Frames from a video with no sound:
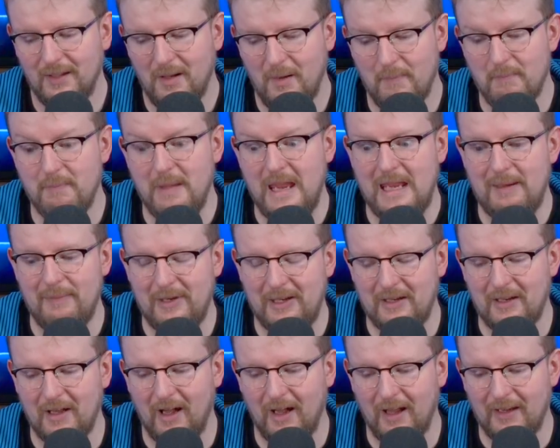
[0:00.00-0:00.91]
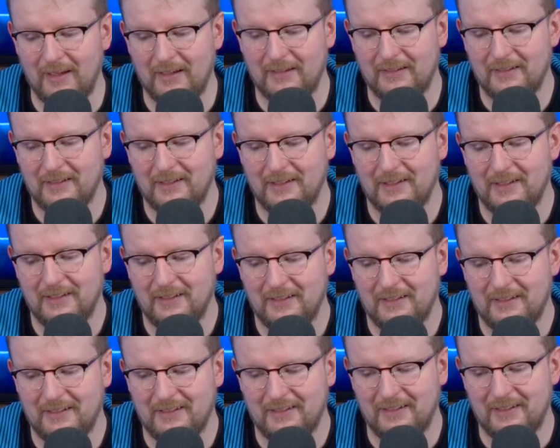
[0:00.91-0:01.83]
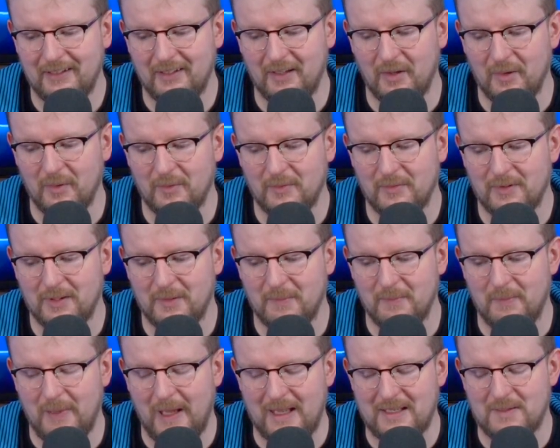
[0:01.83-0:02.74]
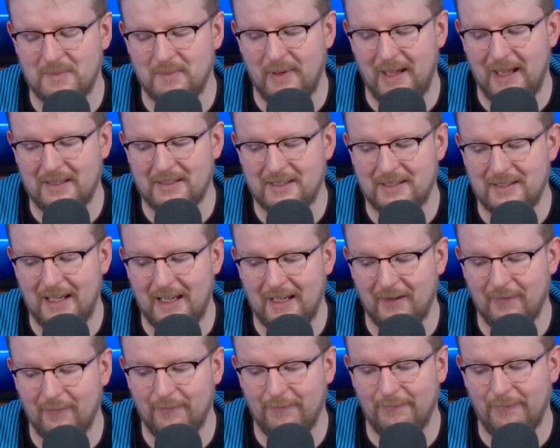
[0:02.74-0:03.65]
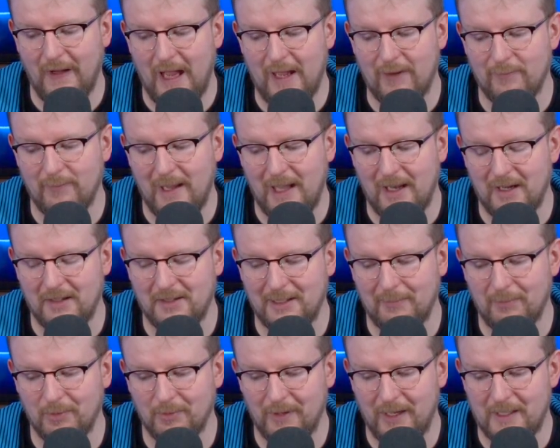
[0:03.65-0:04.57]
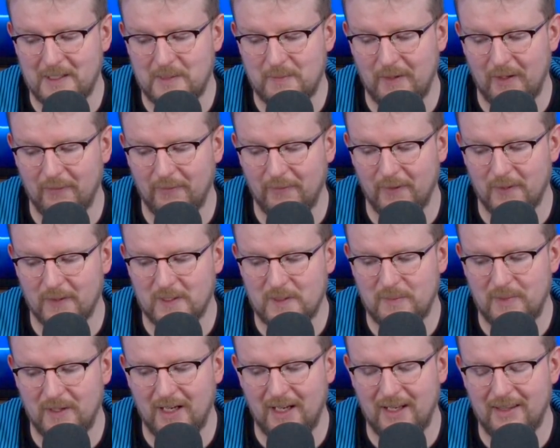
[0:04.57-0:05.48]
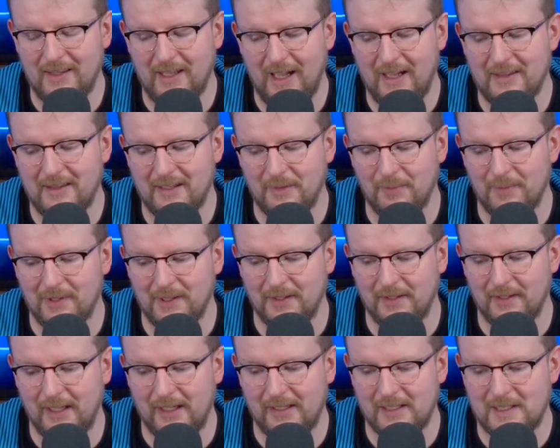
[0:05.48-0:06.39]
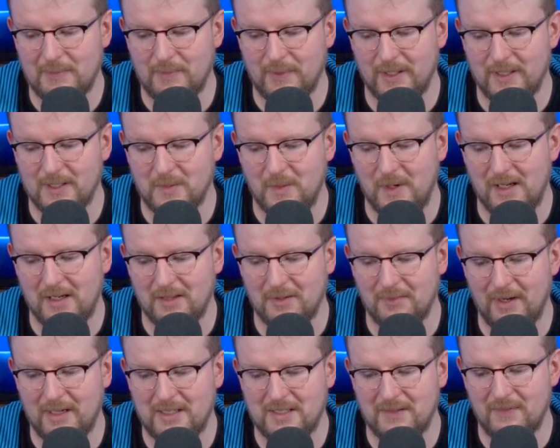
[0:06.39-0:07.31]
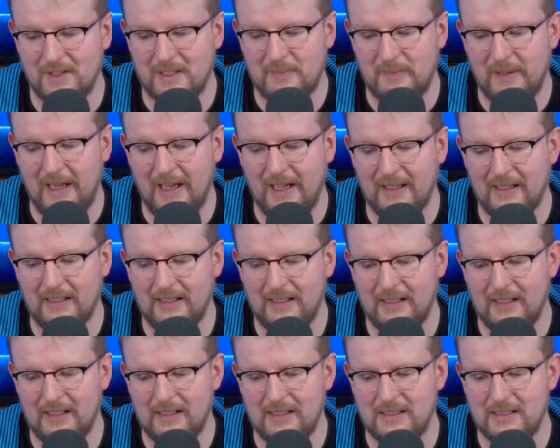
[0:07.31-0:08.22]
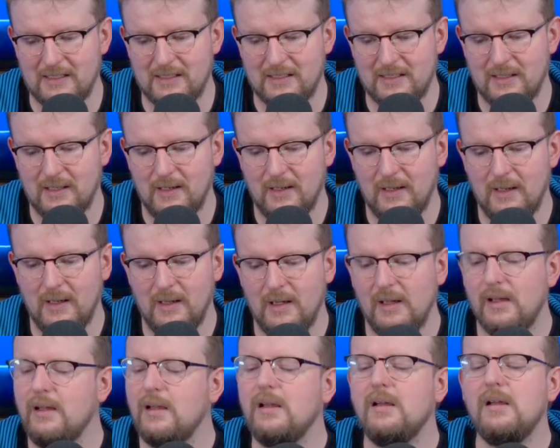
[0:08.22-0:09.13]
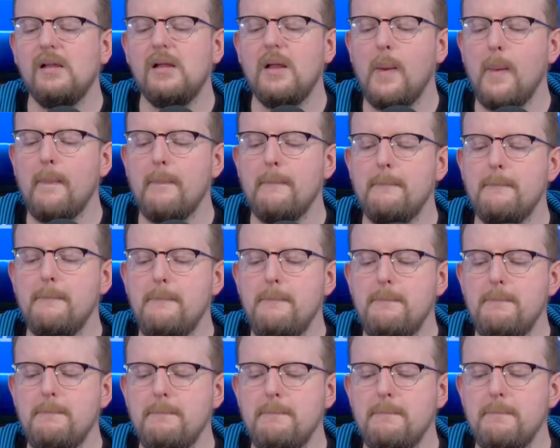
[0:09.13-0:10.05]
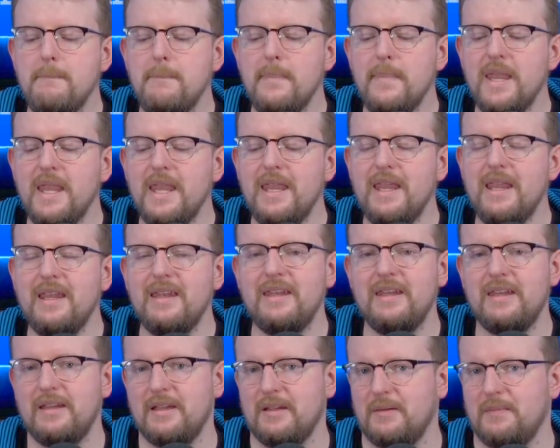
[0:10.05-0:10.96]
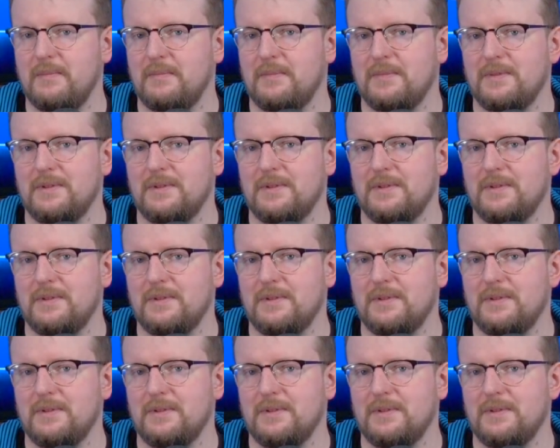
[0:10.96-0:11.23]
maybe not, you know, the best bet to take a 5-mana double red spell first, but I think Riddle of Lightning is pretty sweet. And the rest of this pack is medium.